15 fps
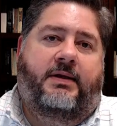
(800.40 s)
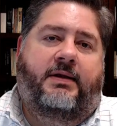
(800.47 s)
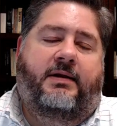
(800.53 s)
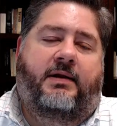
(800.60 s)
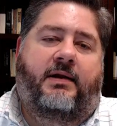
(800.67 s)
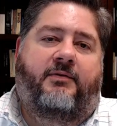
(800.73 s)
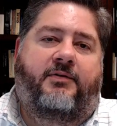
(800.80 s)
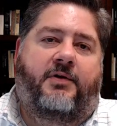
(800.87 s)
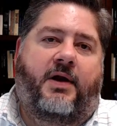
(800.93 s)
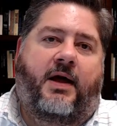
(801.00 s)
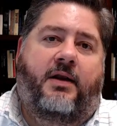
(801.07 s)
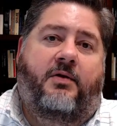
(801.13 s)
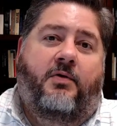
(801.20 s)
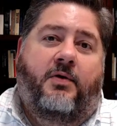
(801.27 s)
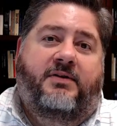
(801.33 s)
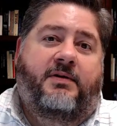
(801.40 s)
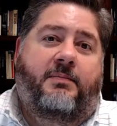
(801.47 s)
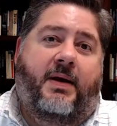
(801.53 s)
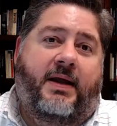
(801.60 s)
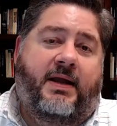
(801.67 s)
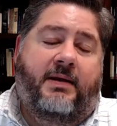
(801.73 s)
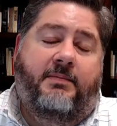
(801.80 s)
If you're not anointed
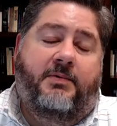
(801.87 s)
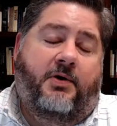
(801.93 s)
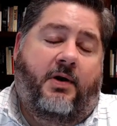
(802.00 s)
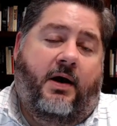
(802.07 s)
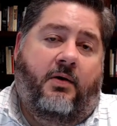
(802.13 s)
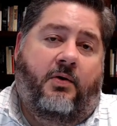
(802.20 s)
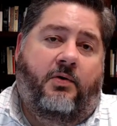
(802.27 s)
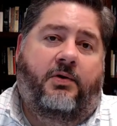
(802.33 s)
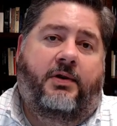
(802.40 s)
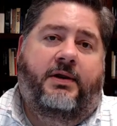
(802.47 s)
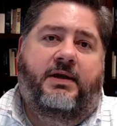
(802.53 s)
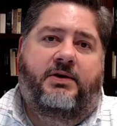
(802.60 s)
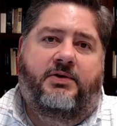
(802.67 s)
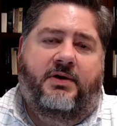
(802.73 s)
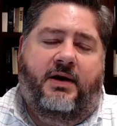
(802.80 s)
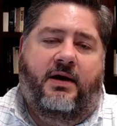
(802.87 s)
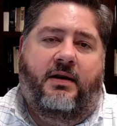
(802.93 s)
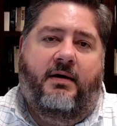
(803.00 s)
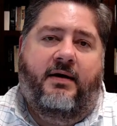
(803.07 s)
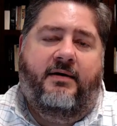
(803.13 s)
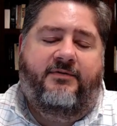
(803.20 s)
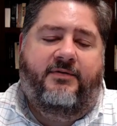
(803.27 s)
by him, you're not holy and you're cut
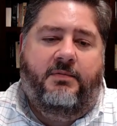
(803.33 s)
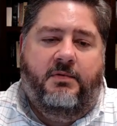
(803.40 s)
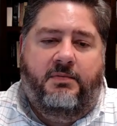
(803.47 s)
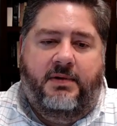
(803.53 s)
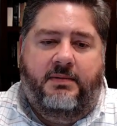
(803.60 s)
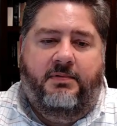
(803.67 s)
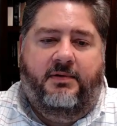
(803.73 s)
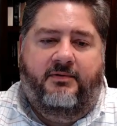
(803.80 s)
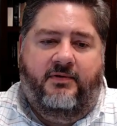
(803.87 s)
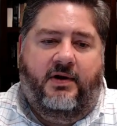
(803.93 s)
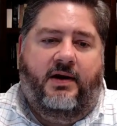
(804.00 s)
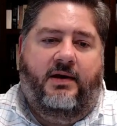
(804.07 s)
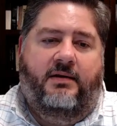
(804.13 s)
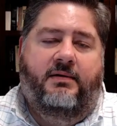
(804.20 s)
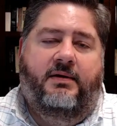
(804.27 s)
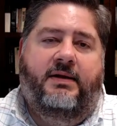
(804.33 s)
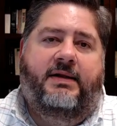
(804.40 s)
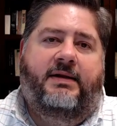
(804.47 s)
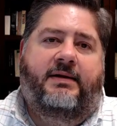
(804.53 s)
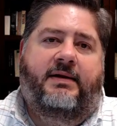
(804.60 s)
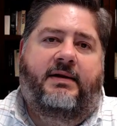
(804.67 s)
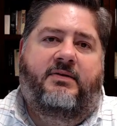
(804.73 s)
off from the people of God.
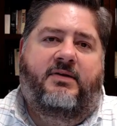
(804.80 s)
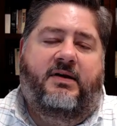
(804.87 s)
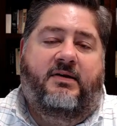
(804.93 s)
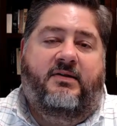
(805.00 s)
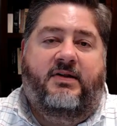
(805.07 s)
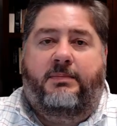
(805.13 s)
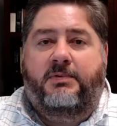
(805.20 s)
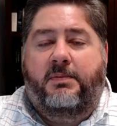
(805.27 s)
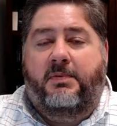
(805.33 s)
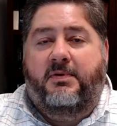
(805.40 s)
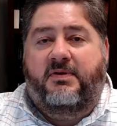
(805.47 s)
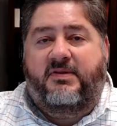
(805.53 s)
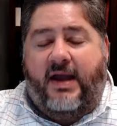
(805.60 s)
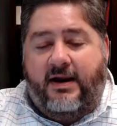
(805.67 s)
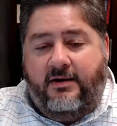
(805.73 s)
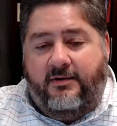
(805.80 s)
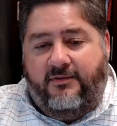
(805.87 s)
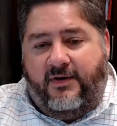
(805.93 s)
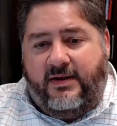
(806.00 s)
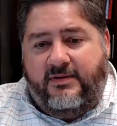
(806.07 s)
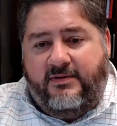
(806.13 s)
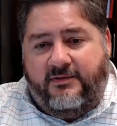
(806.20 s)
It's the acceptable
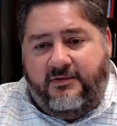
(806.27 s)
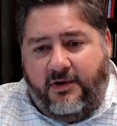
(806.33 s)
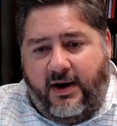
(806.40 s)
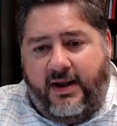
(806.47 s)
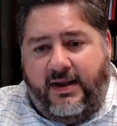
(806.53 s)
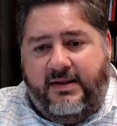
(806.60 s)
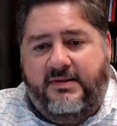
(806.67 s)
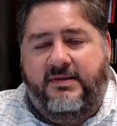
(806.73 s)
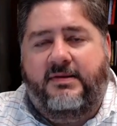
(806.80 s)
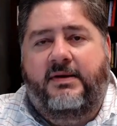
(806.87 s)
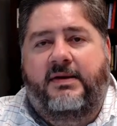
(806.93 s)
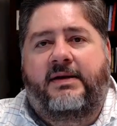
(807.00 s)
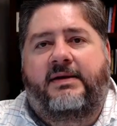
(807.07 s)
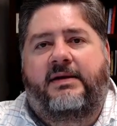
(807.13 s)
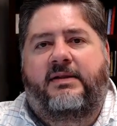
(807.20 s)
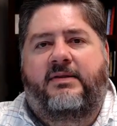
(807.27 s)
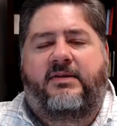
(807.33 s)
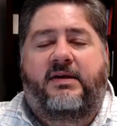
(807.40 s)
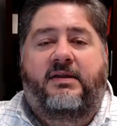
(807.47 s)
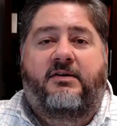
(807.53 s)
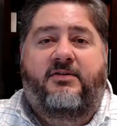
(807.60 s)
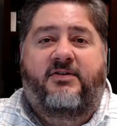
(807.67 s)
sacrifice of Christ. It's the
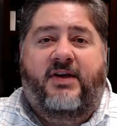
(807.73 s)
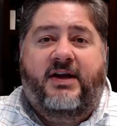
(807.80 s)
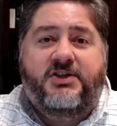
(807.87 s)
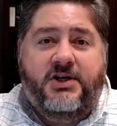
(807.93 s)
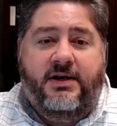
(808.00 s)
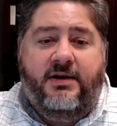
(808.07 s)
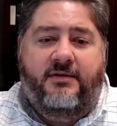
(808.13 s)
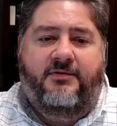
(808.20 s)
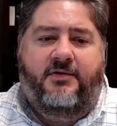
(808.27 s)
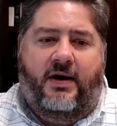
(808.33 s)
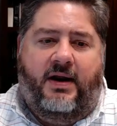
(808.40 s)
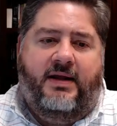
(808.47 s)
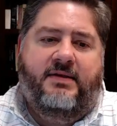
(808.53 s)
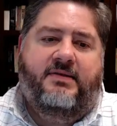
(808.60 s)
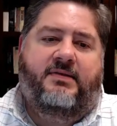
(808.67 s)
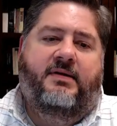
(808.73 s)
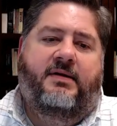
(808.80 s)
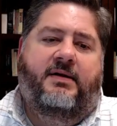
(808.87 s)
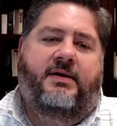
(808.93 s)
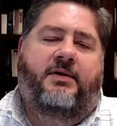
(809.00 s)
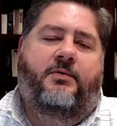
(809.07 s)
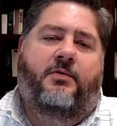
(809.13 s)
intercession of Christ,
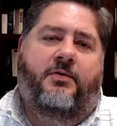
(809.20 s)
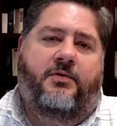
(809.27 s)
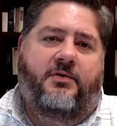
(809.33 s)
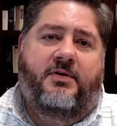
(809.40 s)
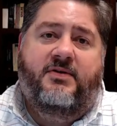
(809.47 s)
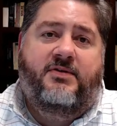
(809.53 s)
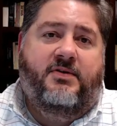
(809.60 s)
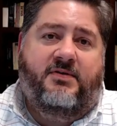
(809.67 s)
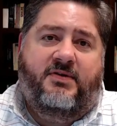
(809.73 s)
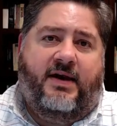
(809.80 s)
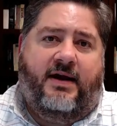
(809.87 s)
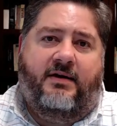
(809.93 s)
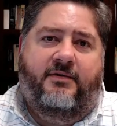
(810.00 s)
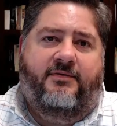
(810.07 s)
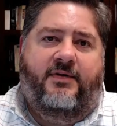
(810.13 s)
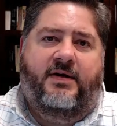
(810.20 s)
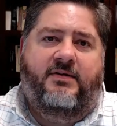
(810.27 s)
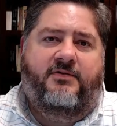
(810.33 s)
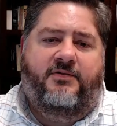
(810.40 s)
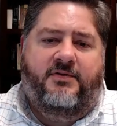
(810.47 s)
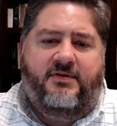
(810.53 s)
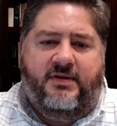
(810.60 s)
or there is no sacrifice
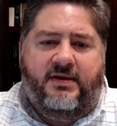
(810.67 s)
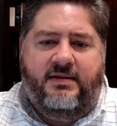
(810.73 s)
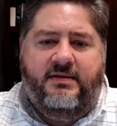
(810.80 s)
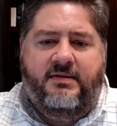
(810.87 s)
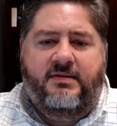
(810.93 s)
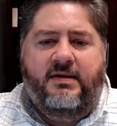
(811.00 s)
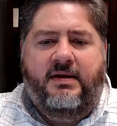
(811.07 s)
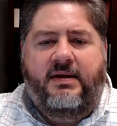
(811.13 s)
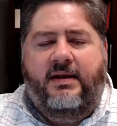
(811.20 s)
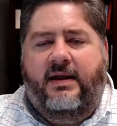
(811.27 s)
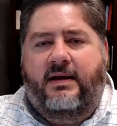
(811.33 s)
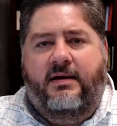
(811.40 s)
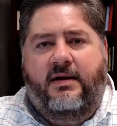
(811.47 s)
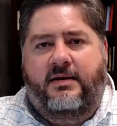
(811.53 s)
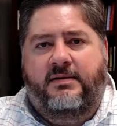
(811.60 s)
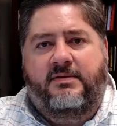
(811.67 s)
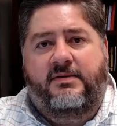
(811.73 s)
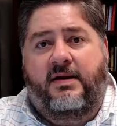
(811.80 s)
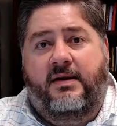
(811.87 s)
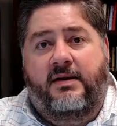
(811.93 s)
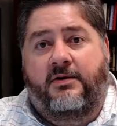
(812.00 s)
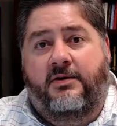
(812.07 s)
for sins and God does
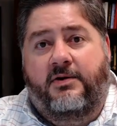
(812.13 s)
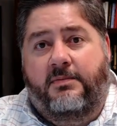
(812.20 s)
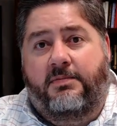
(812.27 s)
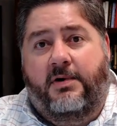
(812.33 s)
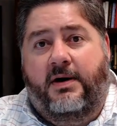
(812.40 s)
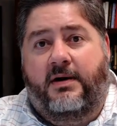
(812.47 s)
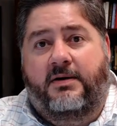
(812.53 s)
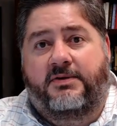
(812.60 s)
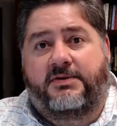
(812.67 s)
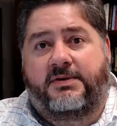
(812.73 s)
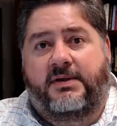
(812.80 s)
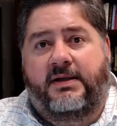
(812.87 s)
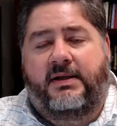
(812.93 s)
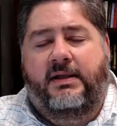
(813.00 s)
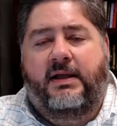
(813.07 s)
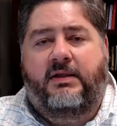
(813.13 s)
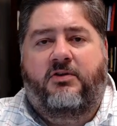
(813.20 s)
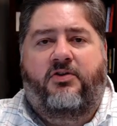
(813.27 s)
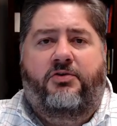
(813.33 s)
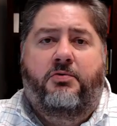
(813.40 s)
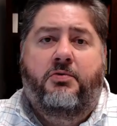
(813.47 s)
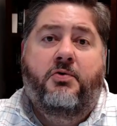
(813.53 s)
not hear your prayers. It's
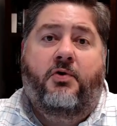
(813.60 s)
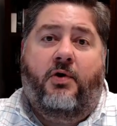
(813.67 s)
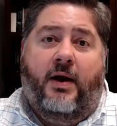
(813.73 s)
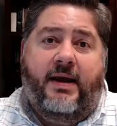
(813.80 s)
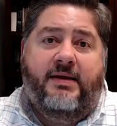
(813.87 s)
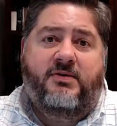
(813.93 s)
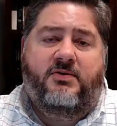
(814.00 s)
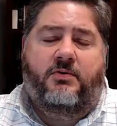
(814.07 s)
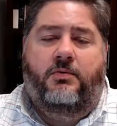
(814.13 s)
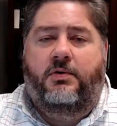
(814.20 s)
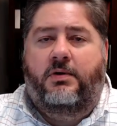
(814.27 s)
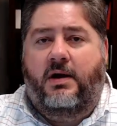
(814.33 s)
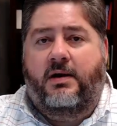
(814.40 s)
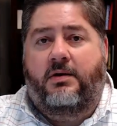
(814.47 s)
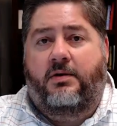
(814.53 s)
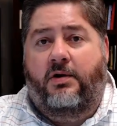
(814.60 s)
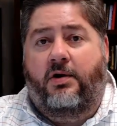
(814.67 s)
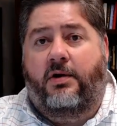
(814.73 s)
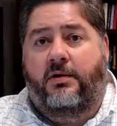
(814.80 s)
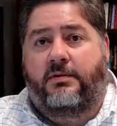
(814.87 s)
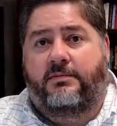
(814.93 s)
through Christ or not at all.